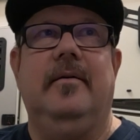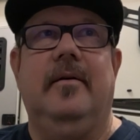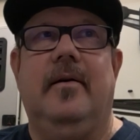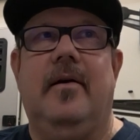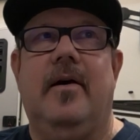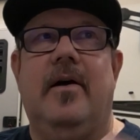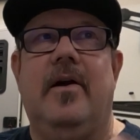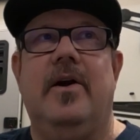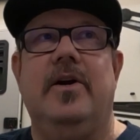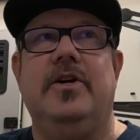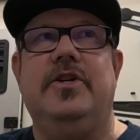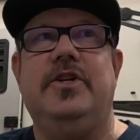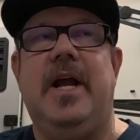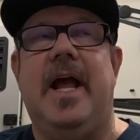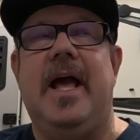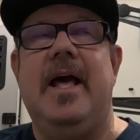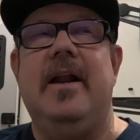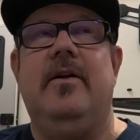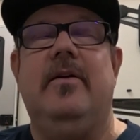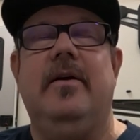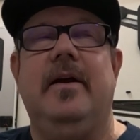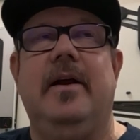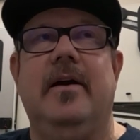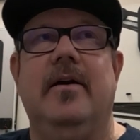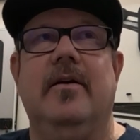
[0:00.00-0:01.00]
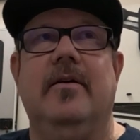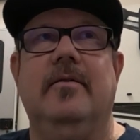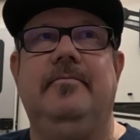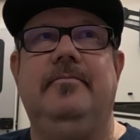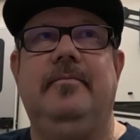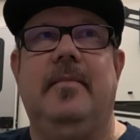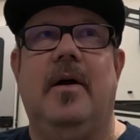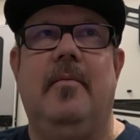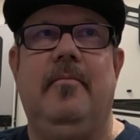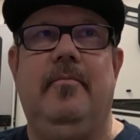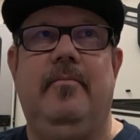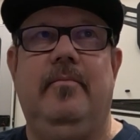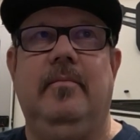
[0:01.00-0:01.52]
our channel here.
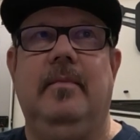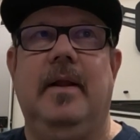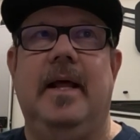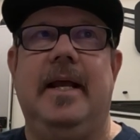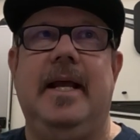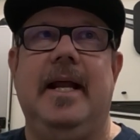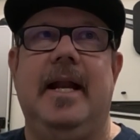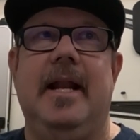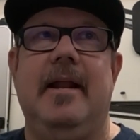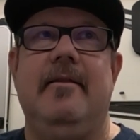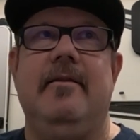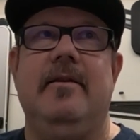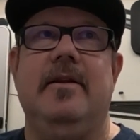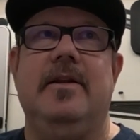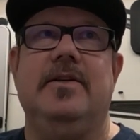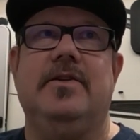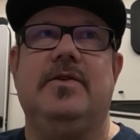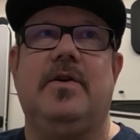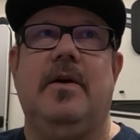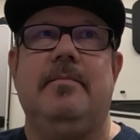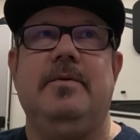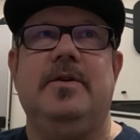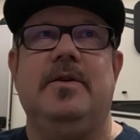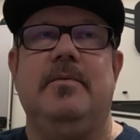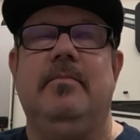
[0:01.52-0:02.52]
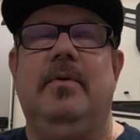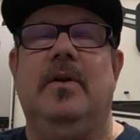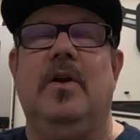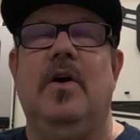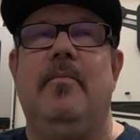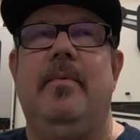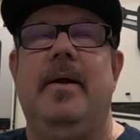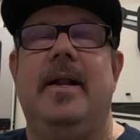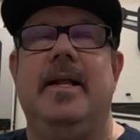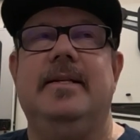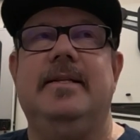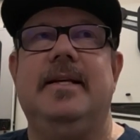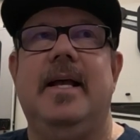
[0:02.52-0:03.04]
I'll link it in the description below,
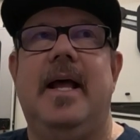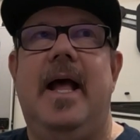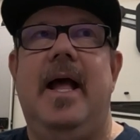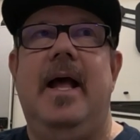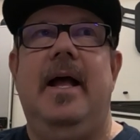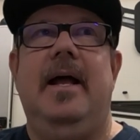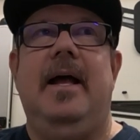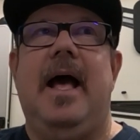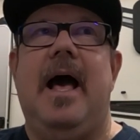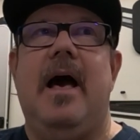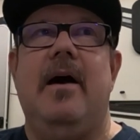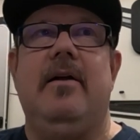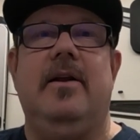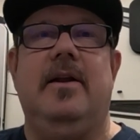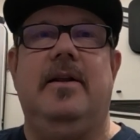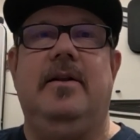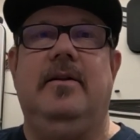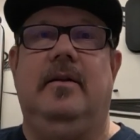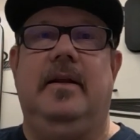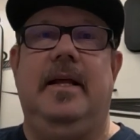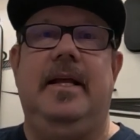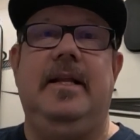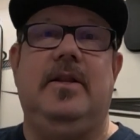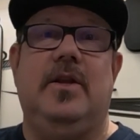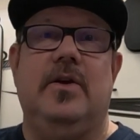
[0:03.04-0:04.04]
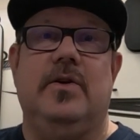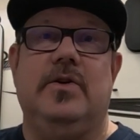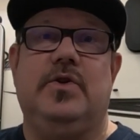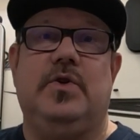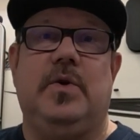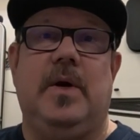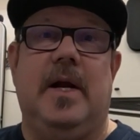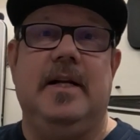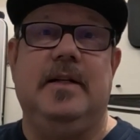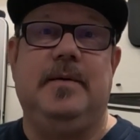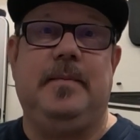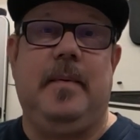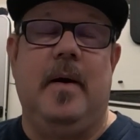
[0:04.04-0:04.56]
but it's how to delete those
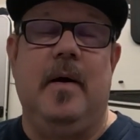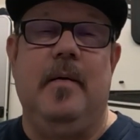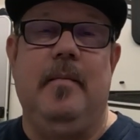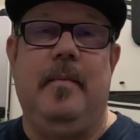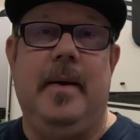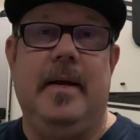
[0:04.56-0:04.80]
transparent